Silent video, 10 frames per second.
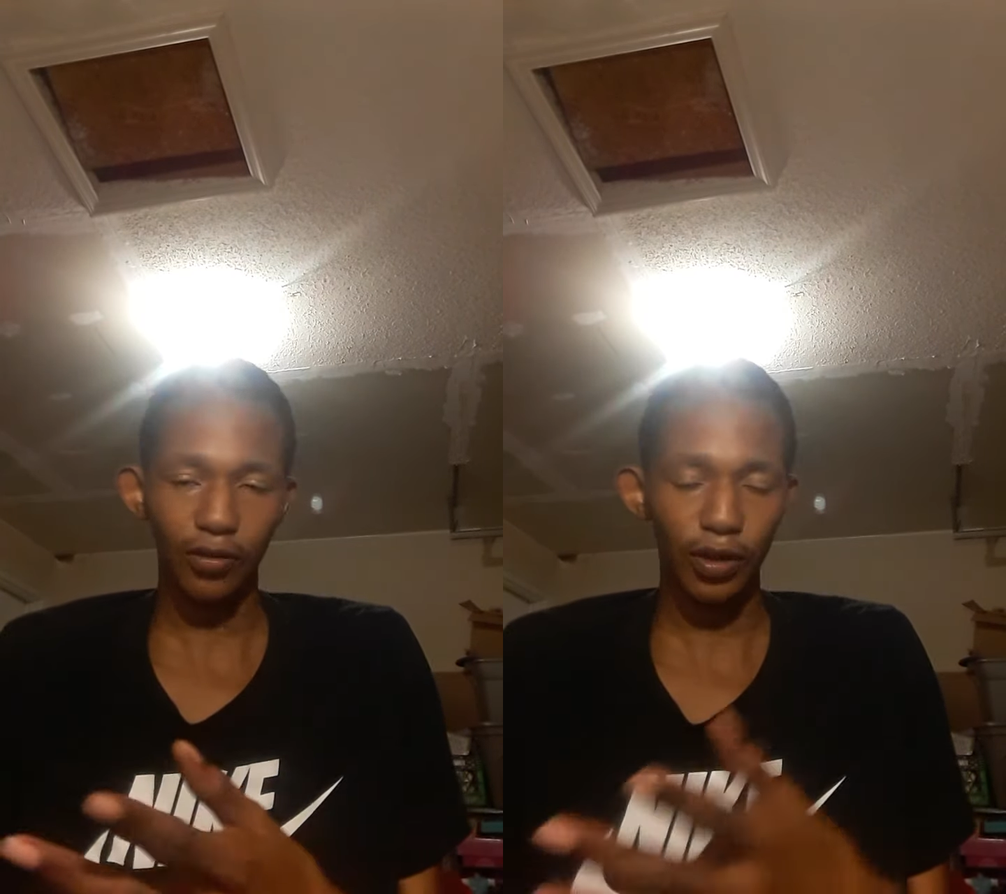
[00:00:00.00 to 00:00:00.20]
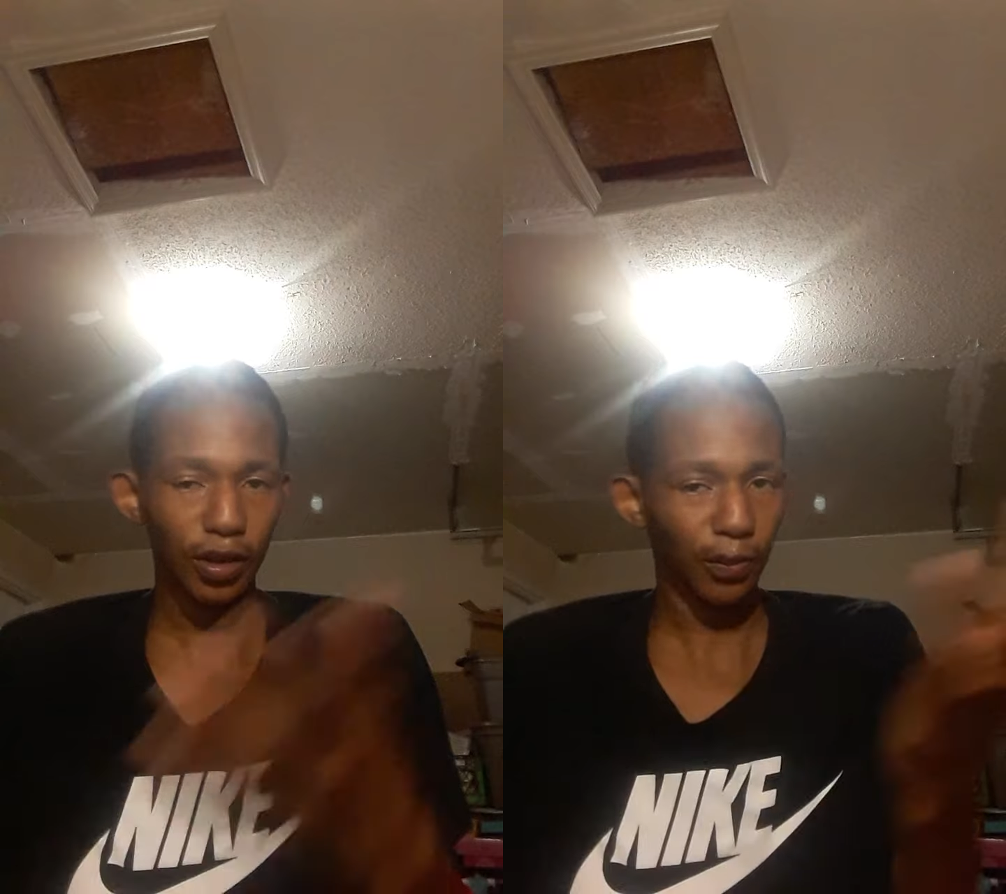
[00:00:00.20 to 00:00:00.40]

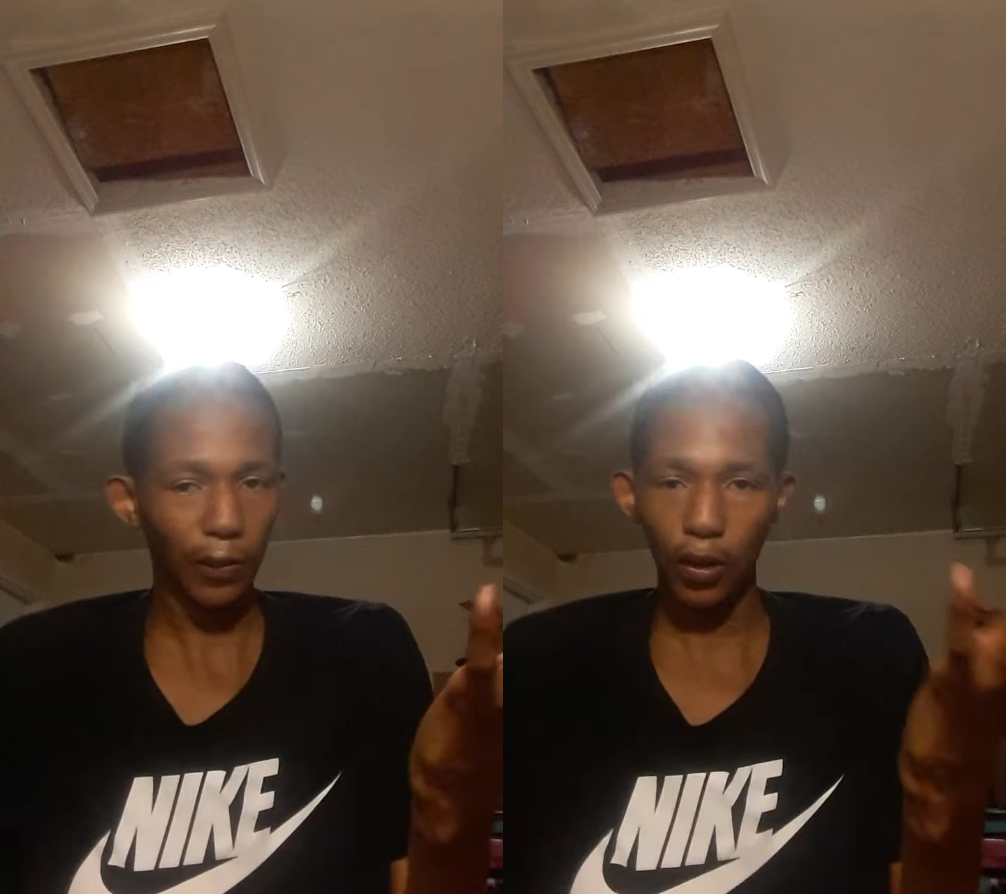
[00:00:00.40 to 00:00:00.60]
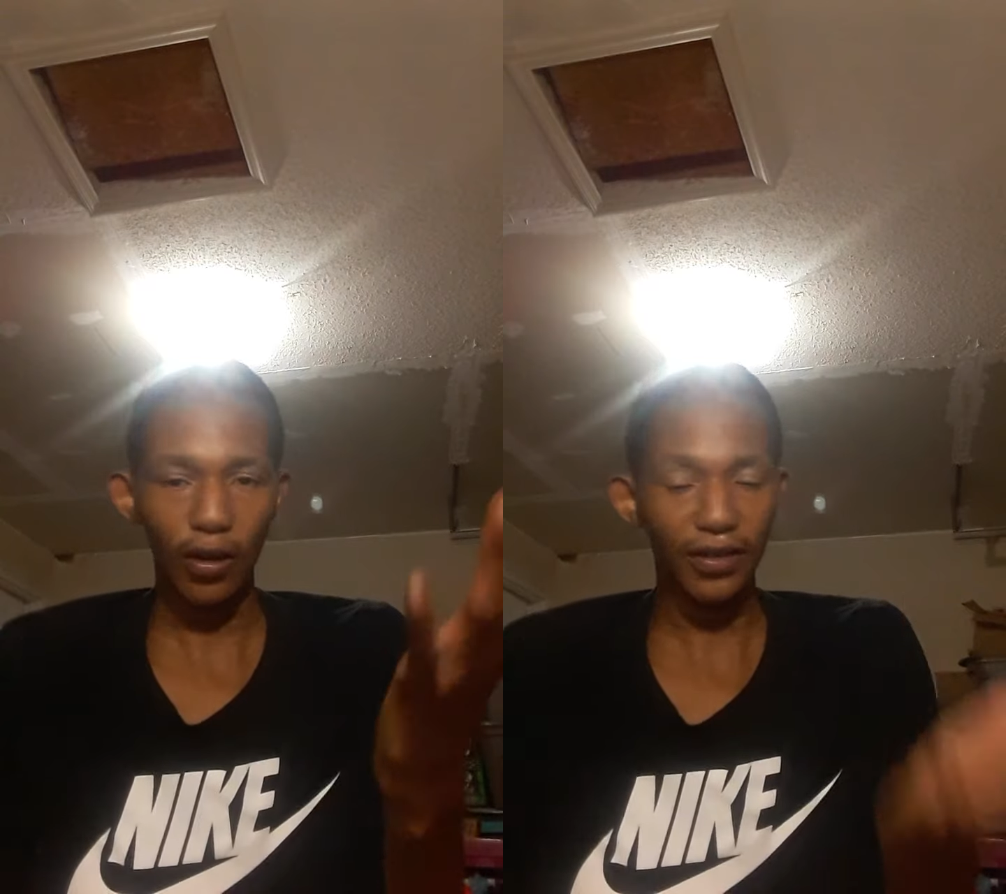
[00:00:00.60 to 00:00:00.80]

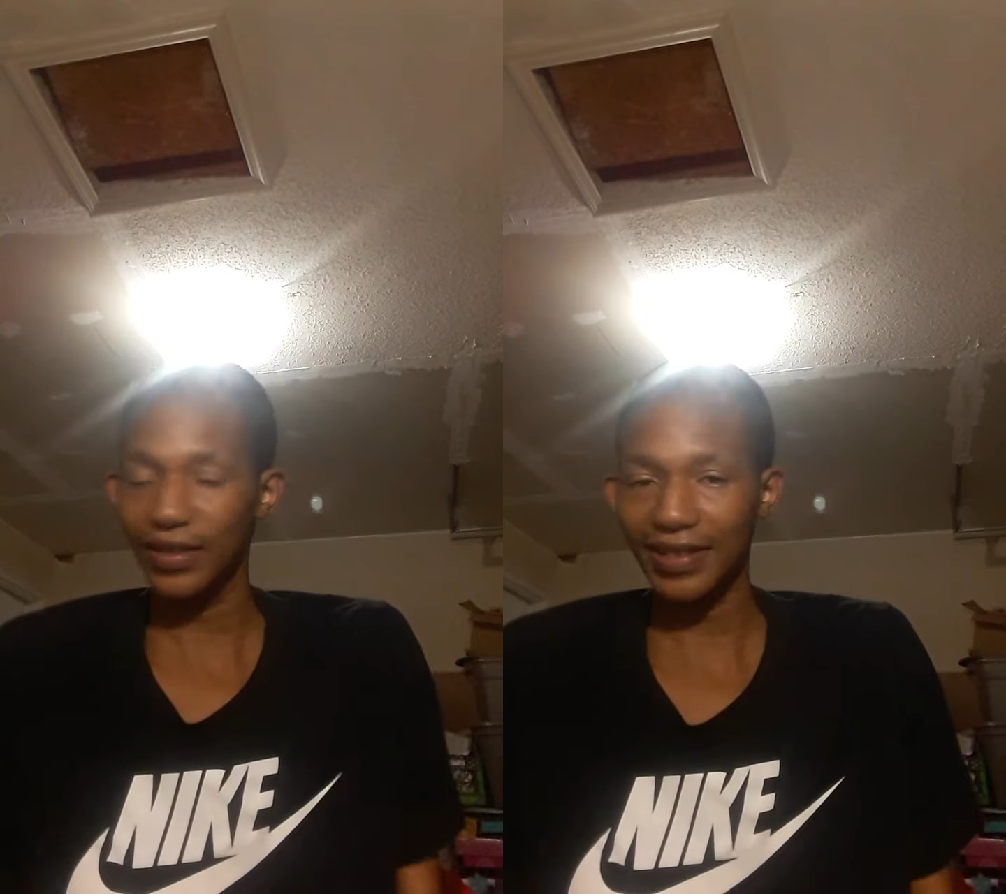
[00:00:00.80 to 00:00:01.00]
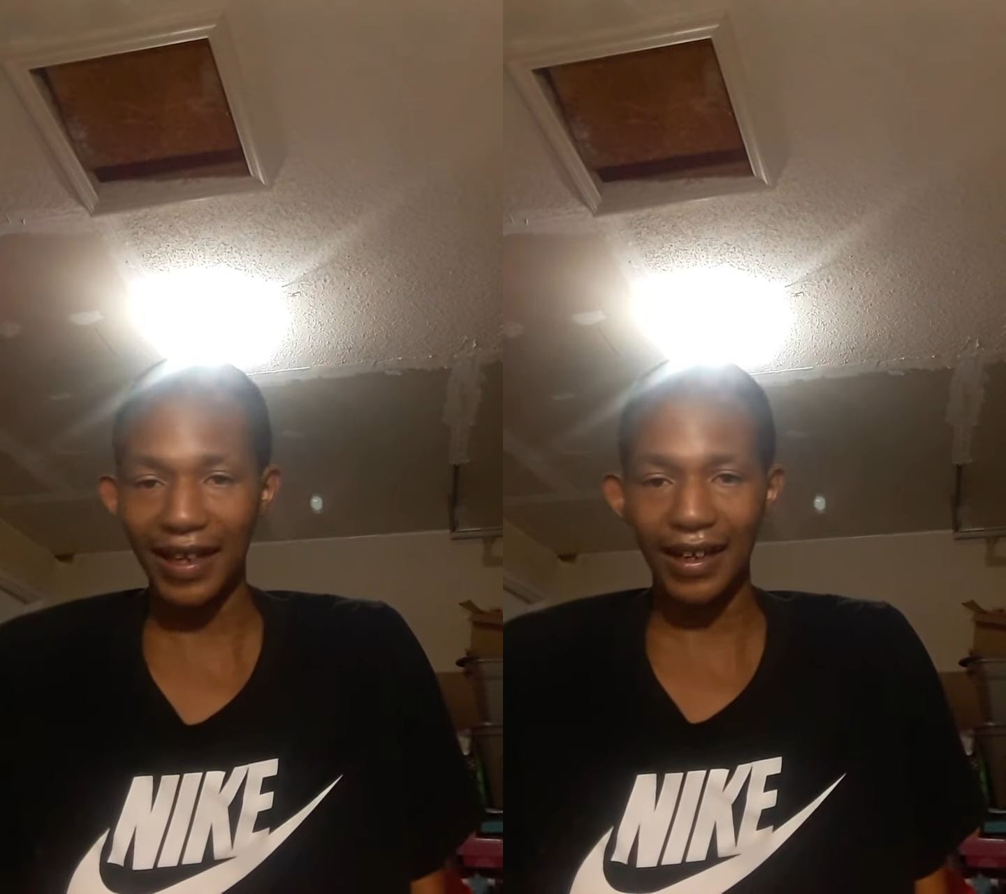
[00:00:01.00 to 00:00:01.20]
understand
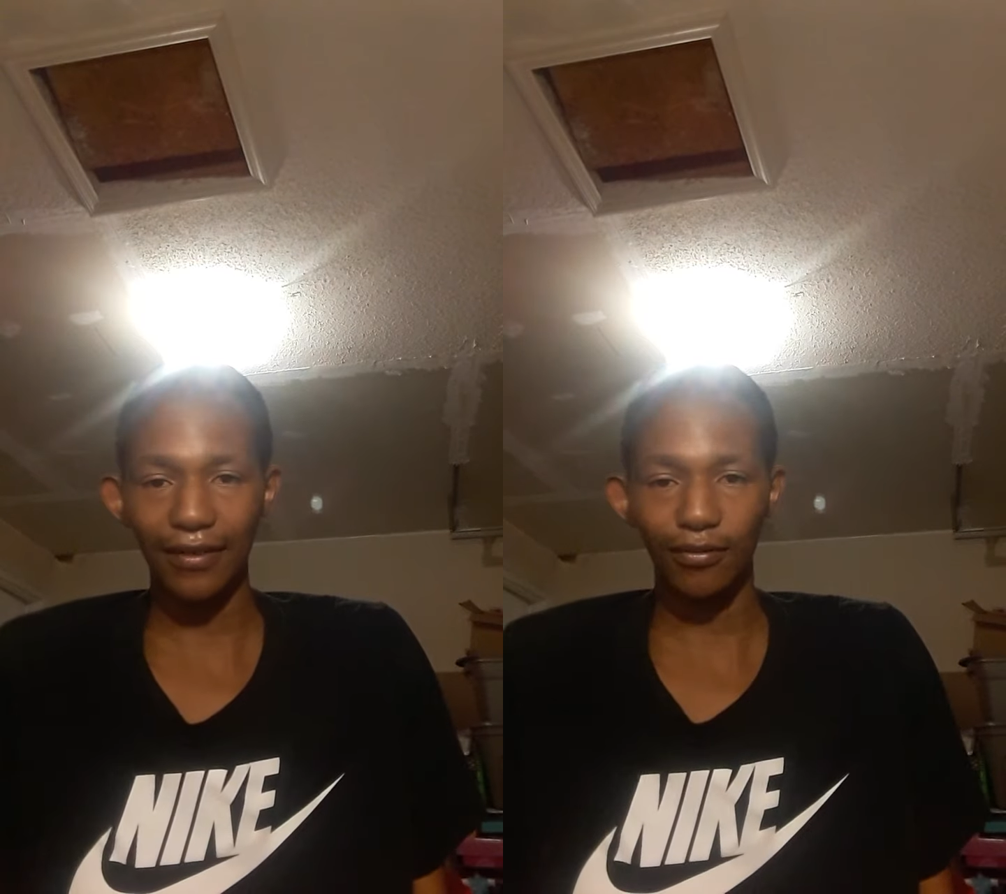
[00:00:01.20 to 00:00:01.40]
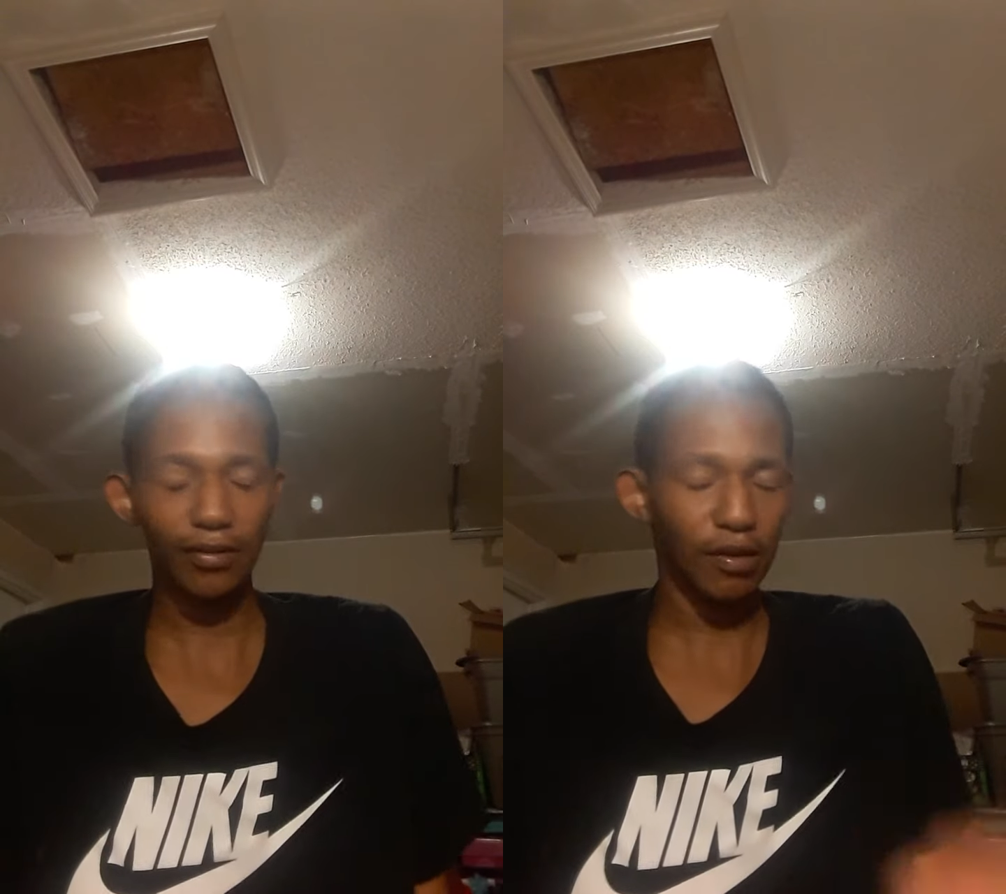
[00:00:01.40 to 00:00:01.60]
where I be
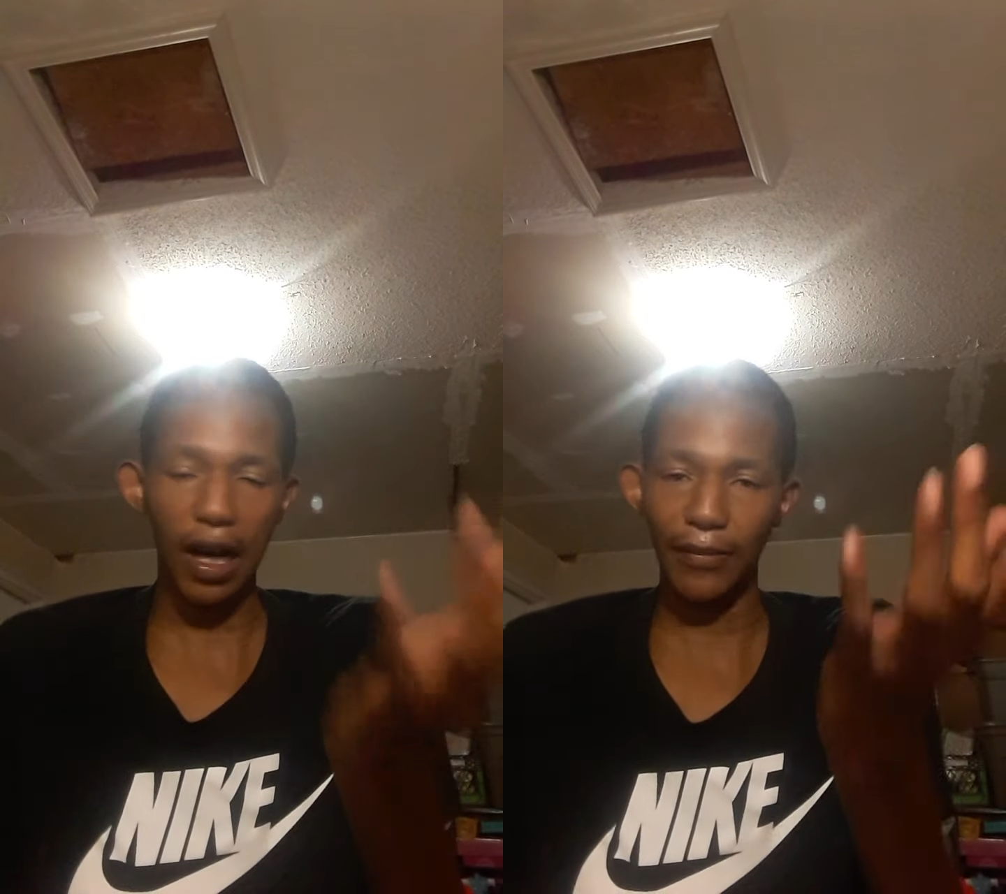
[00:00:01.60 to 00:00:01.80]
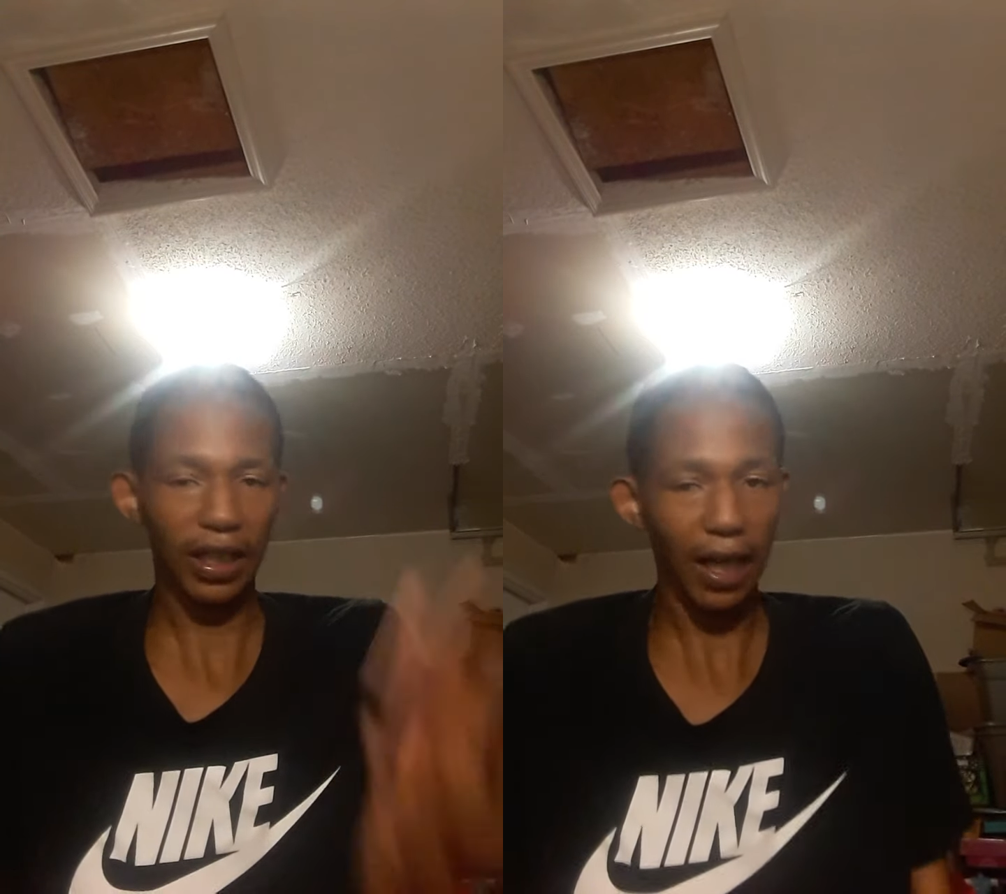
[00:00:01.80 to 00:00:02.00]
coming from.